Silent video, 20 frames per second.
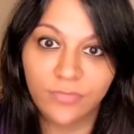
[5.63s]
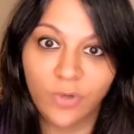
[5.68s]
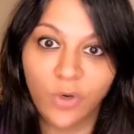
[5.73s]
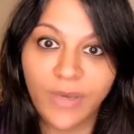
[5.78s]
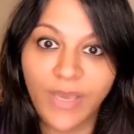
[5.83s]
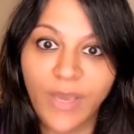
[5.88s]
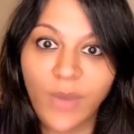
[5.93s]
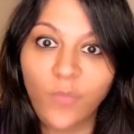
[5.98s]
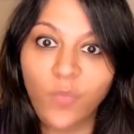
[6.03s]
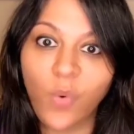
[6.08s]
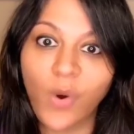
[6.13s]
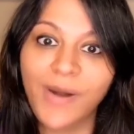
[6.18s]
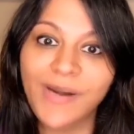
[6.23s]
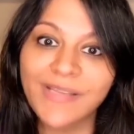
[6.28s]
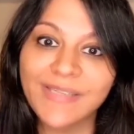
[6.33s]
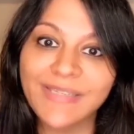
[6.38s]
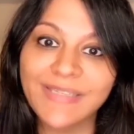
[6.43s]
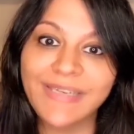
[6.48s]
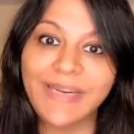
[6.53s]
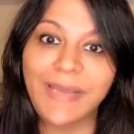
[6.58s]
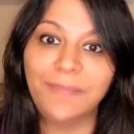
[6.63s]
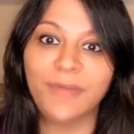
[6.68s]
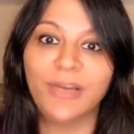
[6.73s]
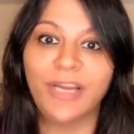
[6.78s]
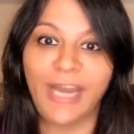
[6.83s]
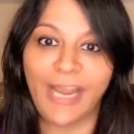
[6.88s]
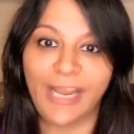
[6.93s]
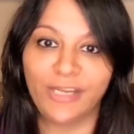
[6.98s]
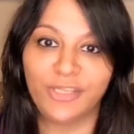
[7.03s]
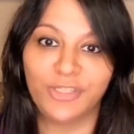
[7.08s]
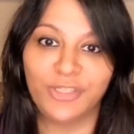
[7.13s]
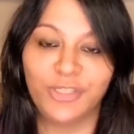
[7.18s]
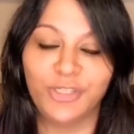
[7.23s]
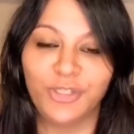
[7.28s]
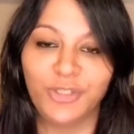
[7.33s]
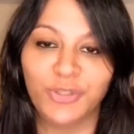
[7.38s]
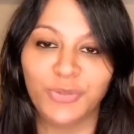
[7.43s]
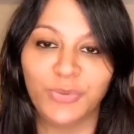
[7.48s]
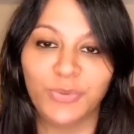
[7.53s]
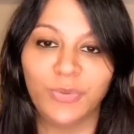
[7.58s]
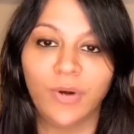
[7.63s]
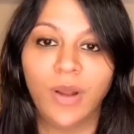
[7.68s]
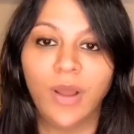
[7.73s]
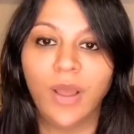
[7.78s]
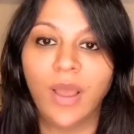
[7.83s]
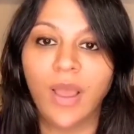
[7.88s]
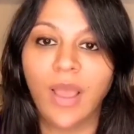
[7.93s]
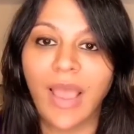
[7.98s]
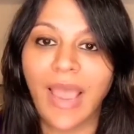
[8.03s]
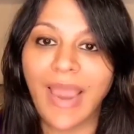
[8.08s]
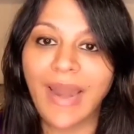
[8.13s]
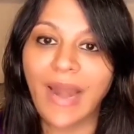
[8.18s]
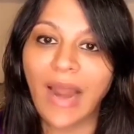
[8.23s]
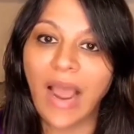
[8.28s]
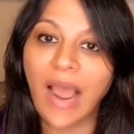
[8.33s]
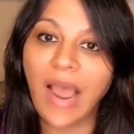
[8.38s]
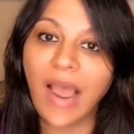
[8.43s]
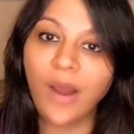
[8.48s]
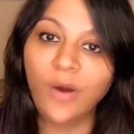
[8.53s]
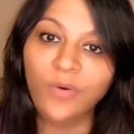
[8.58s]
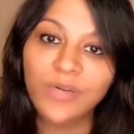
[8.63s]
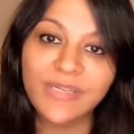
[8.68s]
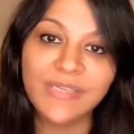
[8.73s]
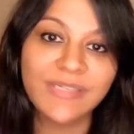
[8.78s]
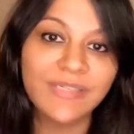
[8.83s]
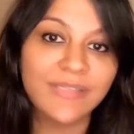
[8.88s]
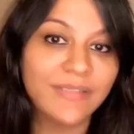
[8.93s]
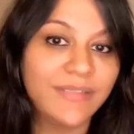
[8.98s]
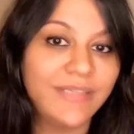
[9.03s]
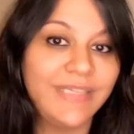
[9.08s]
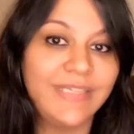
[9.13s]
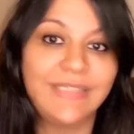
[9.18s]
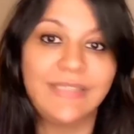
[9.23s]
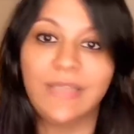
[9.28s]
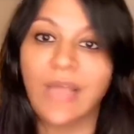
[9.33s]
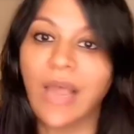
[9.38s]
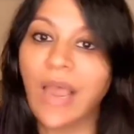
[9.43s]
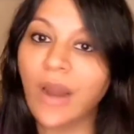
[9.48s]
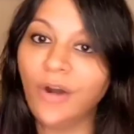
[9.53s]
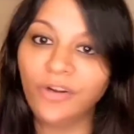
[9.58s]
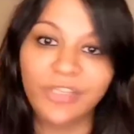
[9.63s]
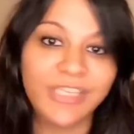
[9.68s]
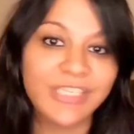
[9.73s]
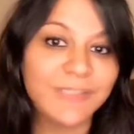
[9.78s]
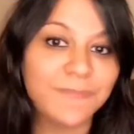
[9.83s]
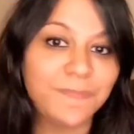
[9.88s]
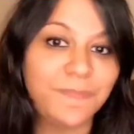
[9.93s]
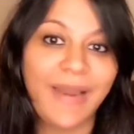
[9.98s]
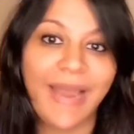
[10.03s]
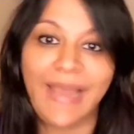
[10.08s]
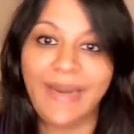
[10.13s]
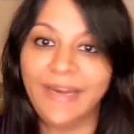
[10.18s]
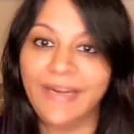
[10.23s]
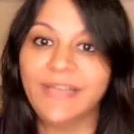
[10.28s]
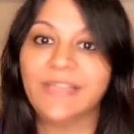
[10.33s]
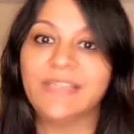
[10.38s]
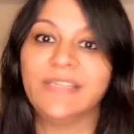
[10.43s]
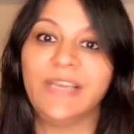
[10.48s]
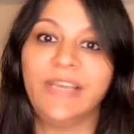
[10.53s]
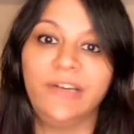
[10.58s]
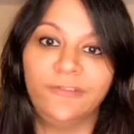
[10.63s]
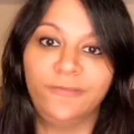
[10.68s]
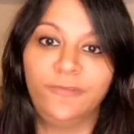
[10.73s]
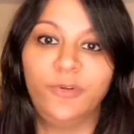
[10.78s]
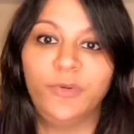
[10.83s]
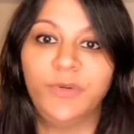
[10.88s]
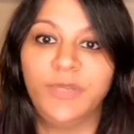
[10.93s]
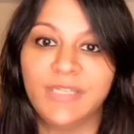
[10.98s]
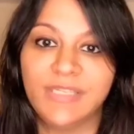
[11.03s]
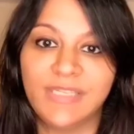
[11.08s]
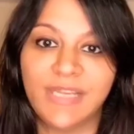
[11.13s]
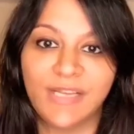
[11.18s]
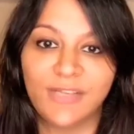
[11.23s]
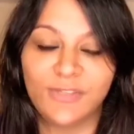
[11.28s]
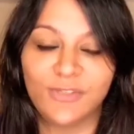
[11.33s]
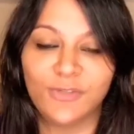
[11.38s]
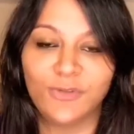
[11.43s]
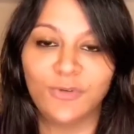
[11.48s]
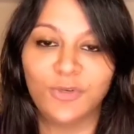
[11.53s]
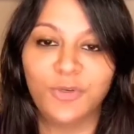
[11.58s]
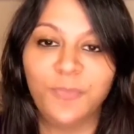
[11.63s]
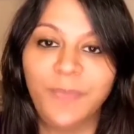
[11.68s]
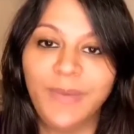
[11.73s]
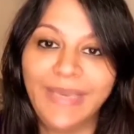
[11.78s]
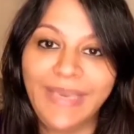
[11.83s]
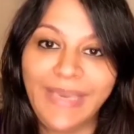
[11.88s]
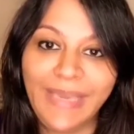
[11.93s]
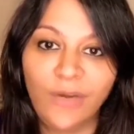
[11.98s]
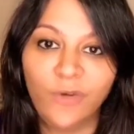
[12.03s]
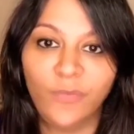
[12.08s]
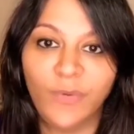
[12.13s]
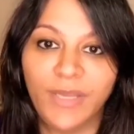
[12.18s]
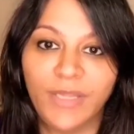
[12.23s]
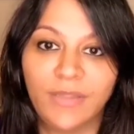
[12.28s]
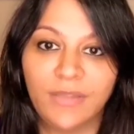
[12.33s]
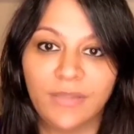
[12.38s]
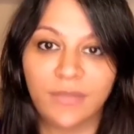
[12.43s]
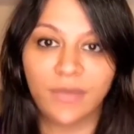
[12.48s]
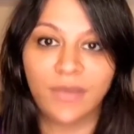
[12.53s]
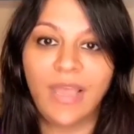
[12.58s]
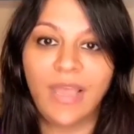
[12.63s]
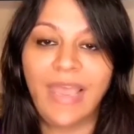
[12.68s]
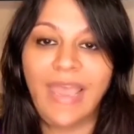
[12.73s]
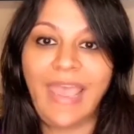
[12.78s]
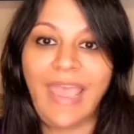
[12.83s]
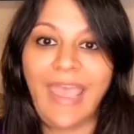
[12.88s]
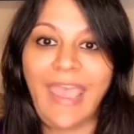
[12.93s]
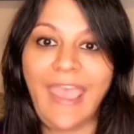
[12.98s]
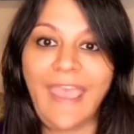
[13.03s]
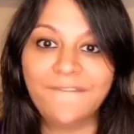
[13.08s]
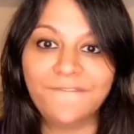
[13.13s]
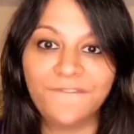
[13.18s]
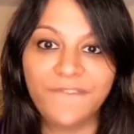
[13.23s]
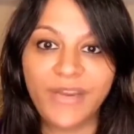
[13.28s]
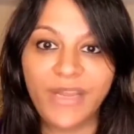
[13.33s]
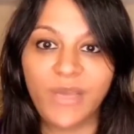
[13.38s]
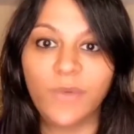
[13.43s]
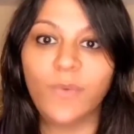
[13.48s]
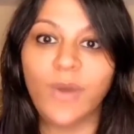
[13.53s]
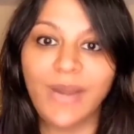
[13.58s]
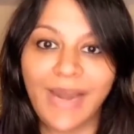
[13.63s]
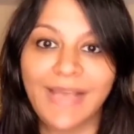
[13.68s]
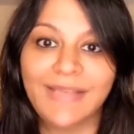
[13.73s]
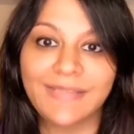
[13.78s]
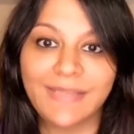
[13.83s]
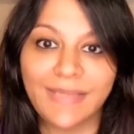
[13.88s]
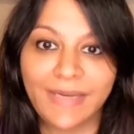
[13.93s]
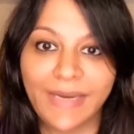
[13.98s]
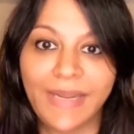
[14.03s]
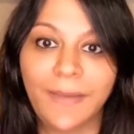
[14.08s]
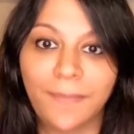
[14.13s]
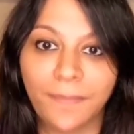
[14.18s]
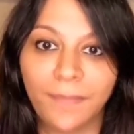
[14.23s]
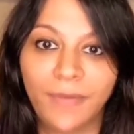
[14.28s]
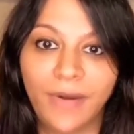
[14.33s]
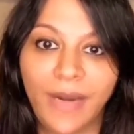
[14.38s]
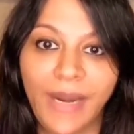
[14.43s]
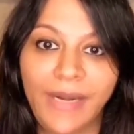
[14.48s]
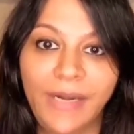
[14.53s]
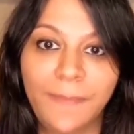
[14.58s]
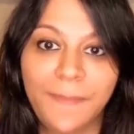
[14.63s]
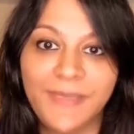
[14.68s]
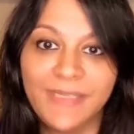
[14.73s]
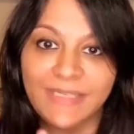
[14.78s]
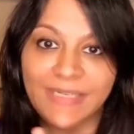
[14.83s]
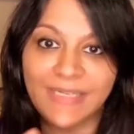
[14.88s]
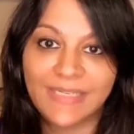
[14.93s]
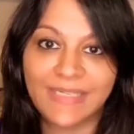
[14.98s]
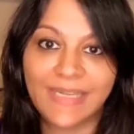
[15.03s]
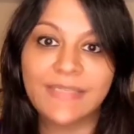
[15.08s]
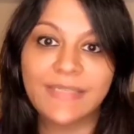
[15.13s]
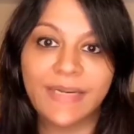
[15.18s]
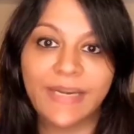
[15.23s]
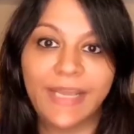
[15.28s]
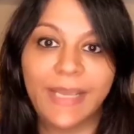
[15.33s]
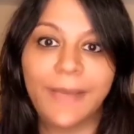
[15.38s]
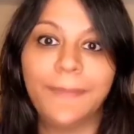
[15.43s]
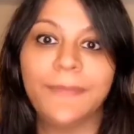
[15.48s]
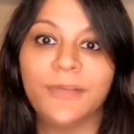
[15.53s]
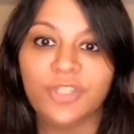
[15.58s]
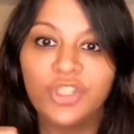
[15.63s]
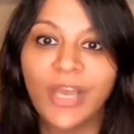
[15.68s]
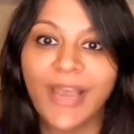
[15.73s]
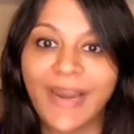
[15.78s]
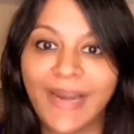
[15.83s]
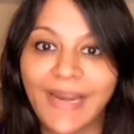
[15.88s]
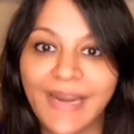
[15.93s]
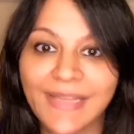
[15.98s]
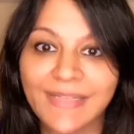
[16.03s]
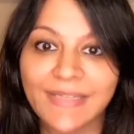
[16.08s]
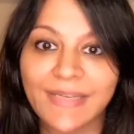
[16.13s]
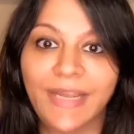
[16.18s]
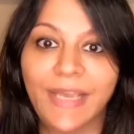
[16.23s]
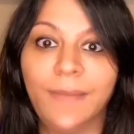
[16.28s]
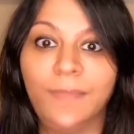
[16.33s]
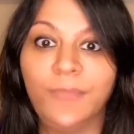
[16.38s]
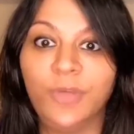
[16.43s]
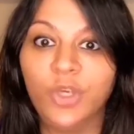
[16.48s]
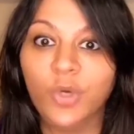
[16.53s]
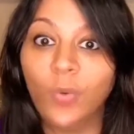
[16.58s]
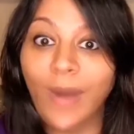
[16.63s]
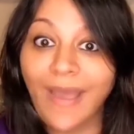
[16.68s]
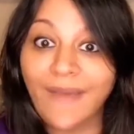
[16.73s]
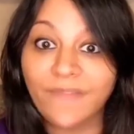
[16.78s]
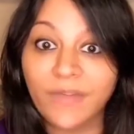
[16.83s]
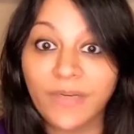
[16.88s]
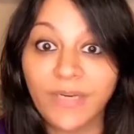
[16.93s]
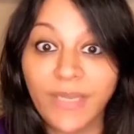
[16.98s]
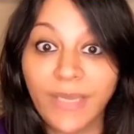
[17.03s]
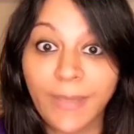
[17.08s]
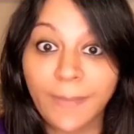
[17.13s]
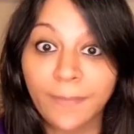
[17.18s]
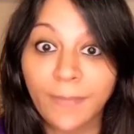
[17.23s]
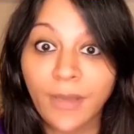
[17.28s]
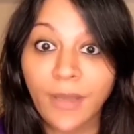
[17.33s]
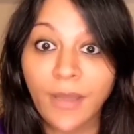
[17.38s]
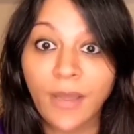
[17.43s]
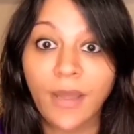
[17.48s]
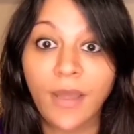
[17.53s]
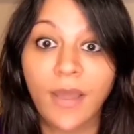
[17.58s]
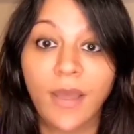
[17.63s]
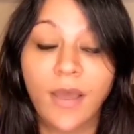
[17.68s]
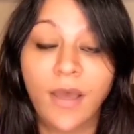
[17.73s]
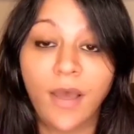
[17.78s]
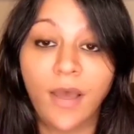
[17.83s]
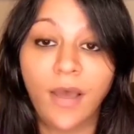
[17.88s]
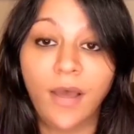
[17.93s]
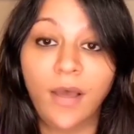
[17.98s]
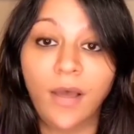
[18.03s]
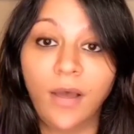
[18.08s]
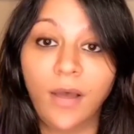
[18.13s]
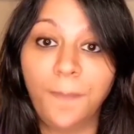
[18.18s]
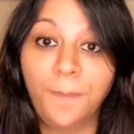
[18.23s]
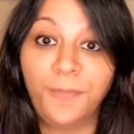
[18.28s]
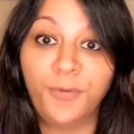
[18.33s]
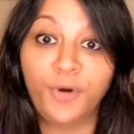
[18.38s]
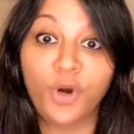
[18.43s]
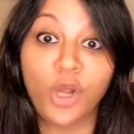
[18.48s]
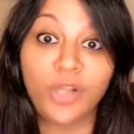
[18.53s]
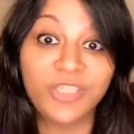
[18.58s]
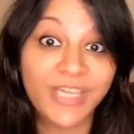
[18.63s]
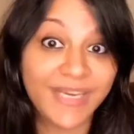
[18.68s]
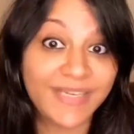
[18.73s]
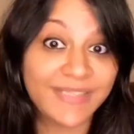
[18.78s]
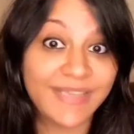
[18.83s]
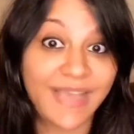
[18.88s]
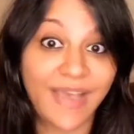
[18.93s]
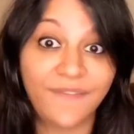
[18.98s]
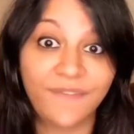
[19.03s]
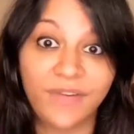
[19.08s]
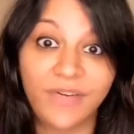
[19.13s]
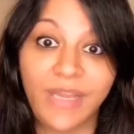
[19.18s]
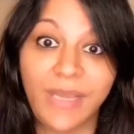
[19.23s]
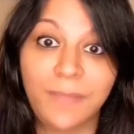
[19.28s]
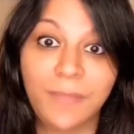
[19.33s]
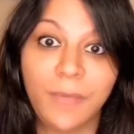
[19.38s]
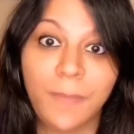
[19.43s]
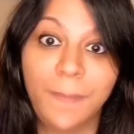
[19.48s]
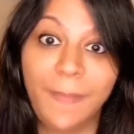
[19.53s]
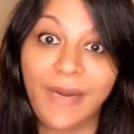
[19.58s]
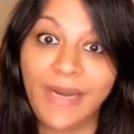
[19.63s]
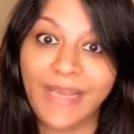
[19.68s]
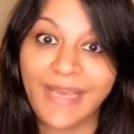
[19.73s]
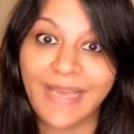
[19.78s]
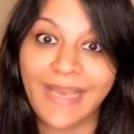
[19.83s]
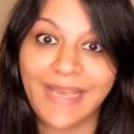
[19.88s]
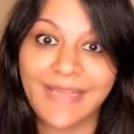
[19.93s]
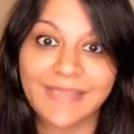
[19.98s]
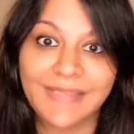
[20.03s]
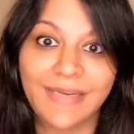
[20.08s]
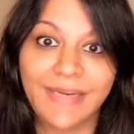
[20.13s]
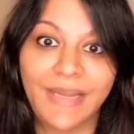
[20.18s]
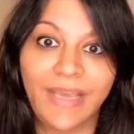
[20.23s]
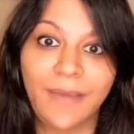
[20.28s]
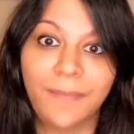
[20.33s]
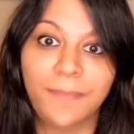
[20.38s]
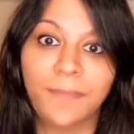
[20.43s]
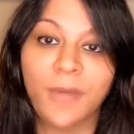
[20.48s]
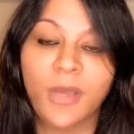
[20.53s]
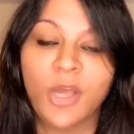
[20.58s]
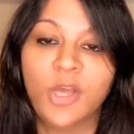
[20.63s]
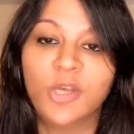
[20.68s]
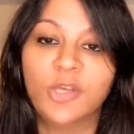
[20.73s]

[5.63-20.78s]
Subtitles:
Okay, what does a name correction do, and how do these planets influence us? So to begin with, everyone has a name, right? A business has a name, a child has a name, you have a name, projects have a name, a building has a name.